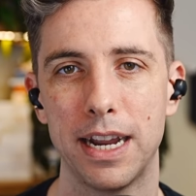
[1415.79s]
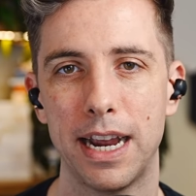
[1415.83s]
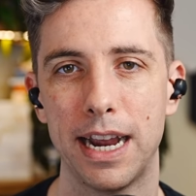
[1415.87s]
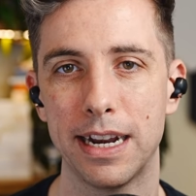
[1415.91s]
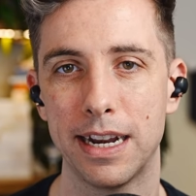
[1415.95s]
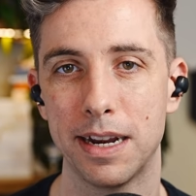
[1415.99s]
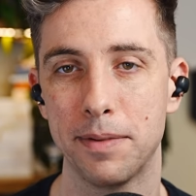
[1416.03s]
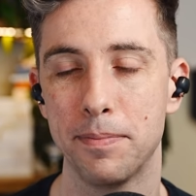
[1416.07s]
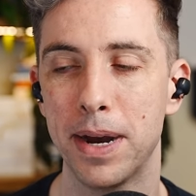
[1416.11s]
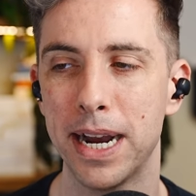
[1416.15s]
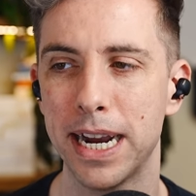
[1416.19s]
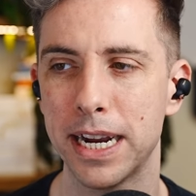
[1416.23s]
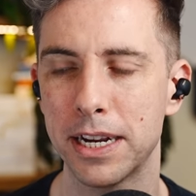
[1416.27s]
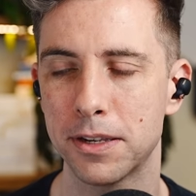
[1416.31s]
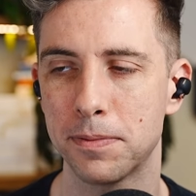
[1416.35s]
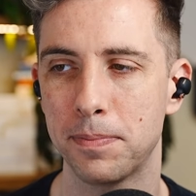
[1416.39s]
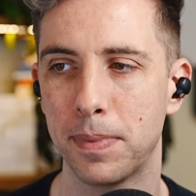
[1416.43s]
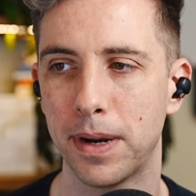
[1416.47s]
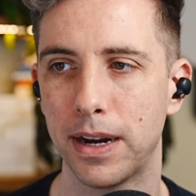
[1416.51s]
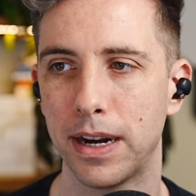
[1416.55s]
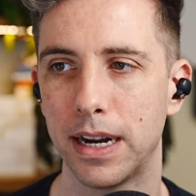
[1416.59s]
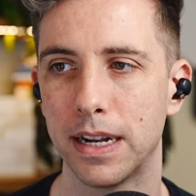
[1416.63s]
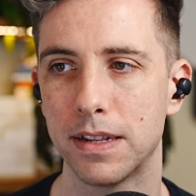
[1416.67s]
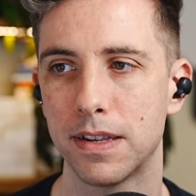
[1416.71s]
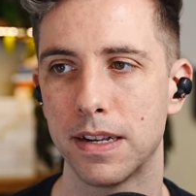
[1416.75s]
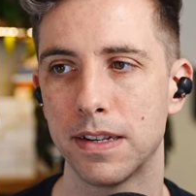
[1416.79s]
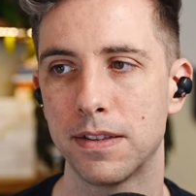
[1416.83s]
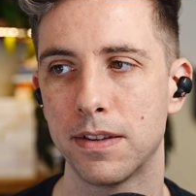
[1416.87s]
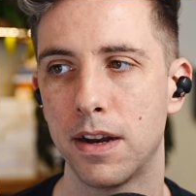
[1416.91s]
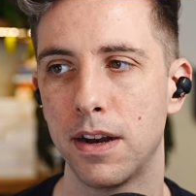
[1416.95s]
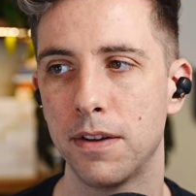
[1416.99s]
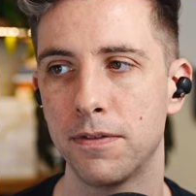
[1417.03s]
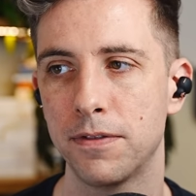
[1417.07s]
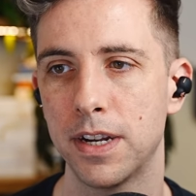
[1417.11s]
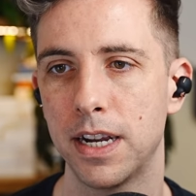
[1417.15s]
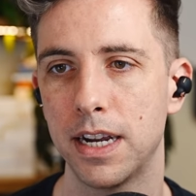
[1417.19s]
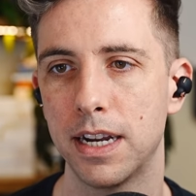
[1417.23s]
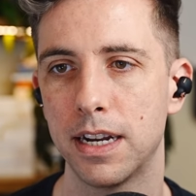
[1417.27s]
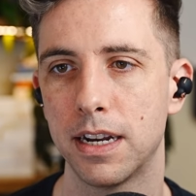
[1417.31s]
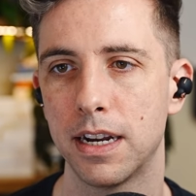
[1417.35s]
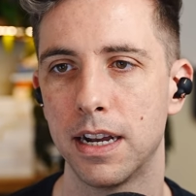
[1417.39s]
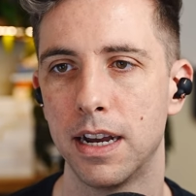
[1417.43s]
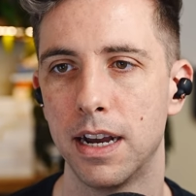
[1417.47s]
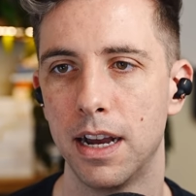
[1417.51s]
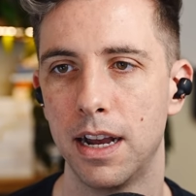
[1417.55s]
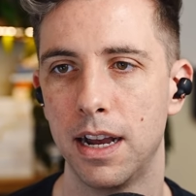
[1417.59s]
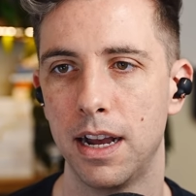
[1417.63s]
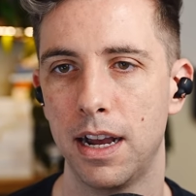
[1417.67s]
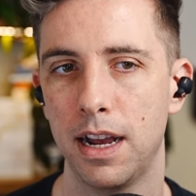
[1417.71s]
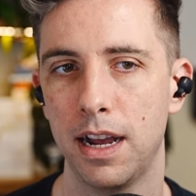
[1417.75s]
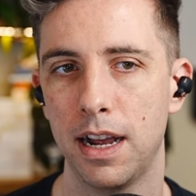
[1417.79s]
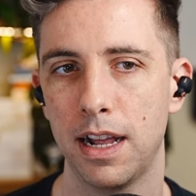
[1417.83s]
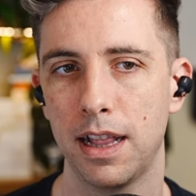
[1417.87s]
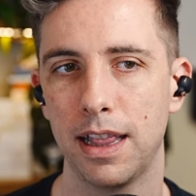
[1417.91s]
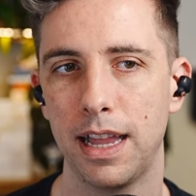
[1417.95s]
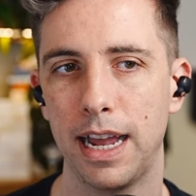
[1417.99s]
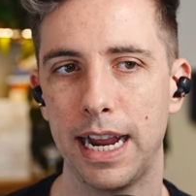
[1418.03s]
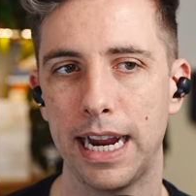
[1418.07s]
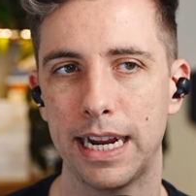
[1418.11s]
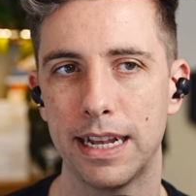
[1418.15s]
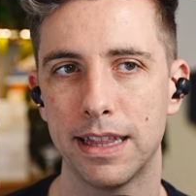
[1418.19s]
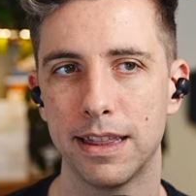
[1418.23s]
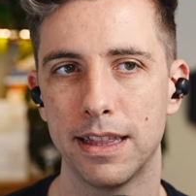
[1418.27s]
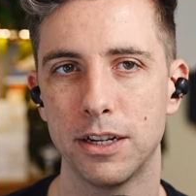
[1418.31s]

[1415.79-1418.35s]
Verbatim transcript: And in my experience, it's often like